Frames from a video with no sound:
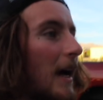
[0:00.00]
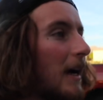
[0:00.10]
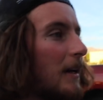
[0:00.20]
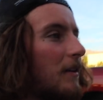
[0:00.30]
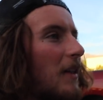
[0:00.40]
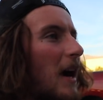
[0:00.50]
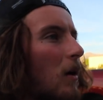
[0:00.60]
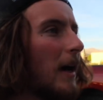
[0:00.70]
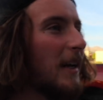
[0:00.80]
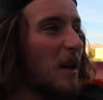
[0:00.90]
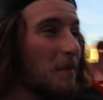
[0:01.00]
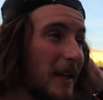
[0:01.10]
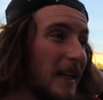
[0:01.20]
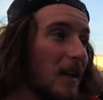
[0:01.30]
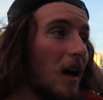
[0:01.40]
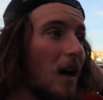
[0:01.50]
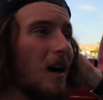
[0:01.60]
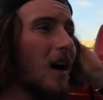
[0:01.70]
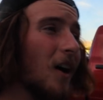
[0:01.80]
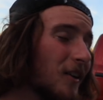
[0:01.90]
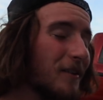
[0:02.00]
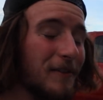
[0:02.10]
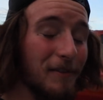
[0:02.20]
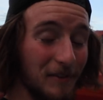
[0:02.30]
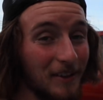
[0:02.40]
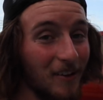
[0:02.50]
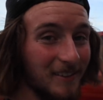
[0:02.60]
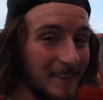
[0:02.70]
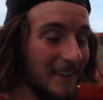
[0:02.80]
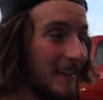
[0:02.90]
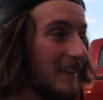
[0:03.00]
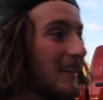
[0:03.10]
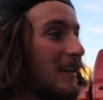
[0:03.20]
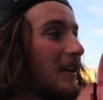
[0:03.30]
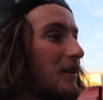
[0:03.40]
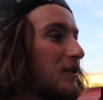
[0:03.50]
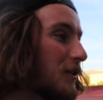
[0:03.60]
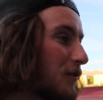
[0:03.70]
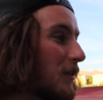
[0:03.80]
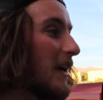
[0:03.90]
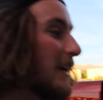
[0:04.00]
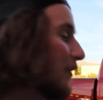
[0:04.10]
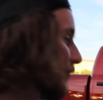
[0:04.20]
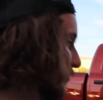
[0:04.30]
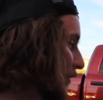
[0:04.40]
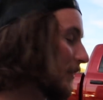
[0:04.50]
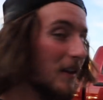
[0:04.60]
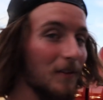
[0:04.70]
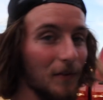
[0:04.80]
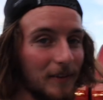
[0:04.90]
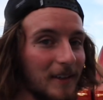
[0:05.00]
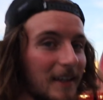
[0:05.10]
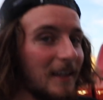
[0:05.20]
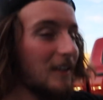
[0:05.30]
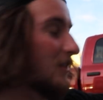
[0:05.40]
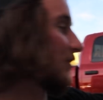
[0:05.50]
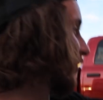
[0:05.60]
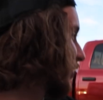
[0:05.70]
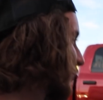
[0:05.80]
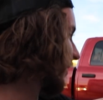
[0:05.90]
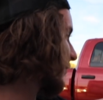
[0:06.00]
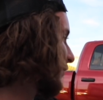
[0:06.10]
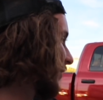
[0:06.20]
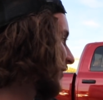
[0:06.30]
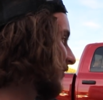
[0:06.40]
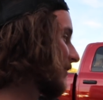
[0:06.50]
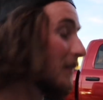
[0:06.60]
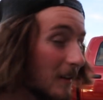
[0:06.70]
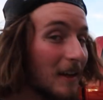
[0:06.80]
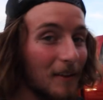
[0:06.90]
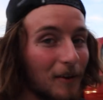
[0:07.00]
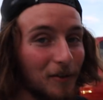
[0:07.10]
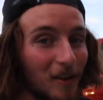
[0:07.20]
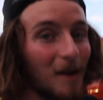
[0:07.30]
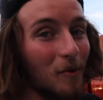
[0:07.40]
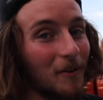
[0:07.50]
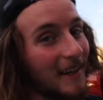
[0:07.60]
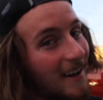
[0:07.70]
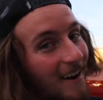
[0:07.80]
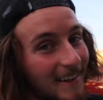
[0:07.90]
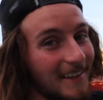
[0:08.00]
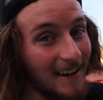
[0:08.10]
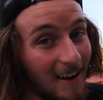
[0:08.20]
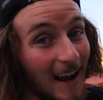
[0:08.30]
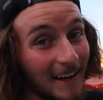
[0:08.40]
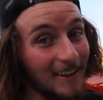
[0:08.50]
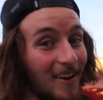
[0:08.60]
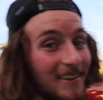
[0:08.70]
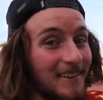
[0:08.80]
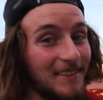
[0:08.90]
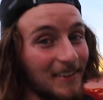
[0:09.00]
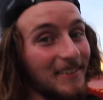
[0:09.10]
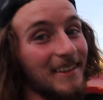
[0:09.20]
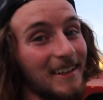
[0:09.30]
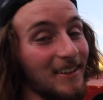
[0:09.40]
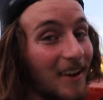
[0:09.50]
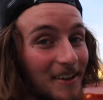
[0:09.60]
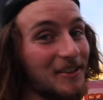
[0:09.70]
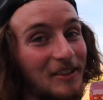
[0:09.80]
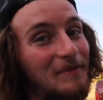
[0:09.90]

and that ended up being a $150 ticket just for that, and I'll show you the ticket in just a little bit, because there's a lot more that got added on to the ticket, not just